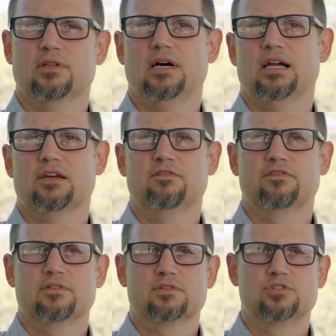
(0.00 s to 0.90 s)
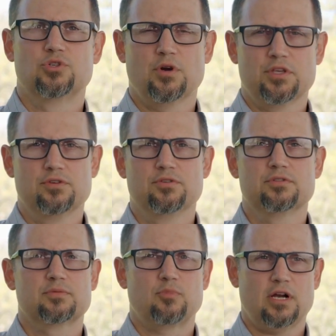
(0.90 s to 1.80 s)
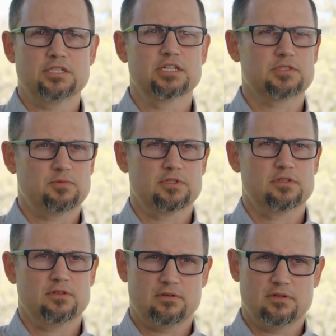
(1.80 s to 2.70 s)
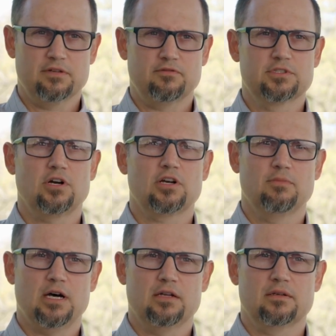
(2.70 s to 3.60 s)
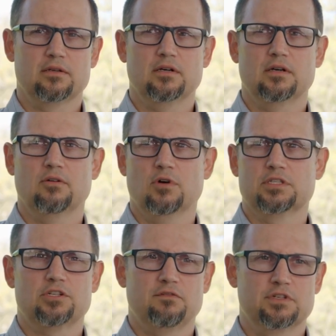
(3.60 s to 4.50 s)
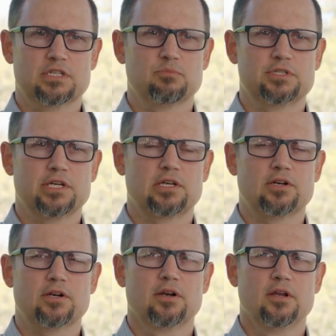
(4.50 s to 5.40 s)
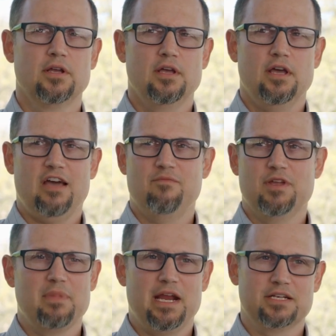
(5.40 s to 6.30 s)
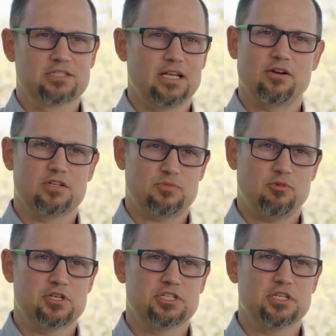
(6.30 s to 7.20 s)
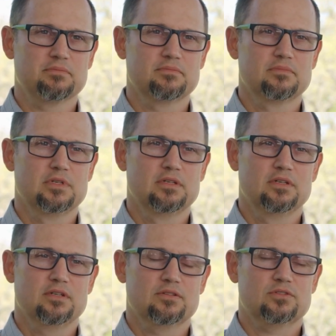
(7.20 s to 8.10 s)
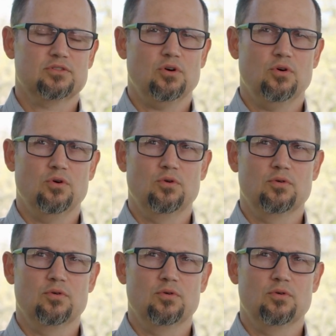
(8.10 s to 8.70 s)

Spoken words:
lot of joint use projects, if we talk about one service in particular, have been managed like on a spreadsheet. So